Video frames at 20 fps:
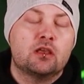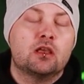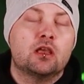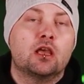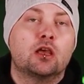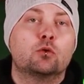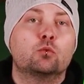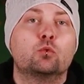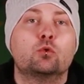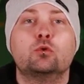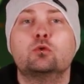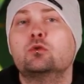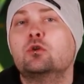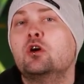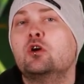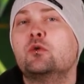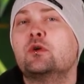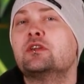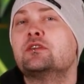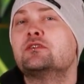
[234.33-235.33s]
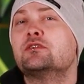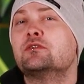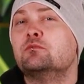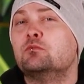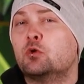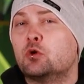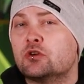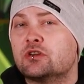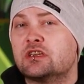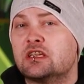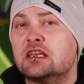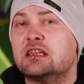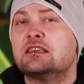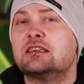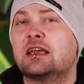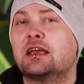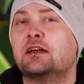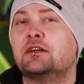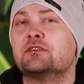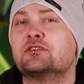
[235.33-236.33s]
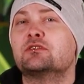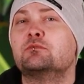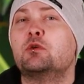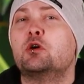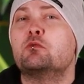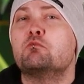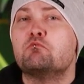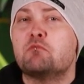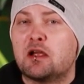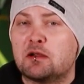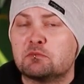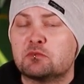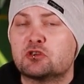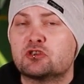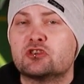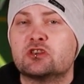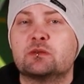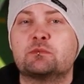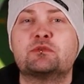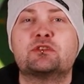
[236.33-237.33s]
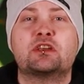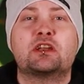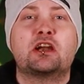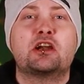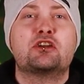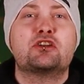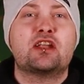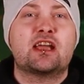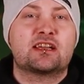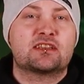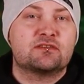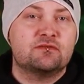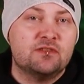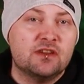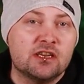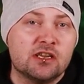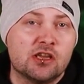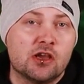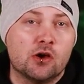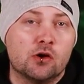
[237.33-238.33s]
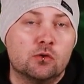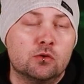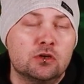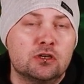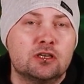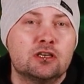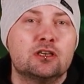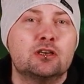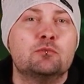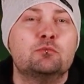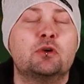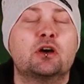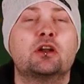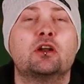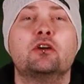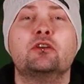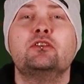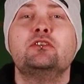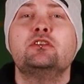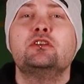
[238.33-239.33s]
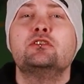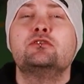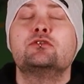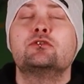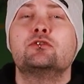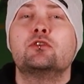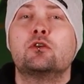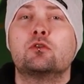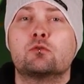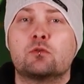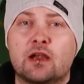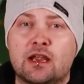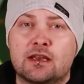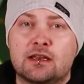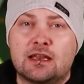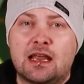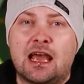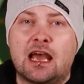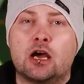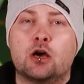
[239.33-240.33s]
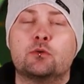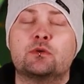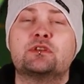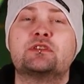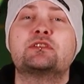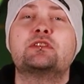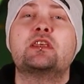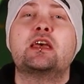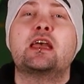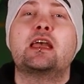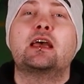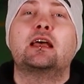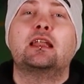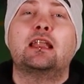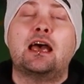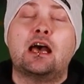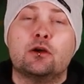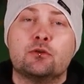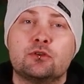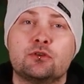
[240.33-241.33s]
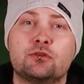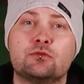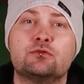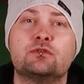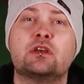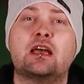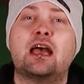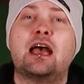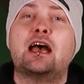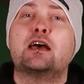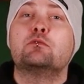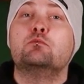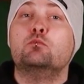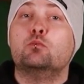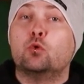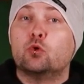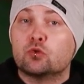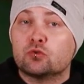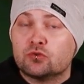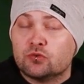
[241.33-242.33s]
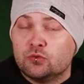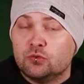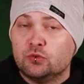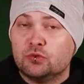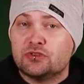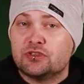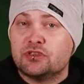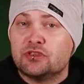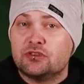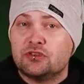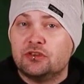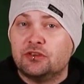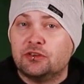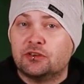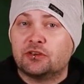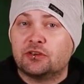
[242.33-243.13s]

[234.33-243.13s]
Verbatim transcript: And we'll go into more details about memberships in our next video, but all you need to know right now is they allow you to add more tools into your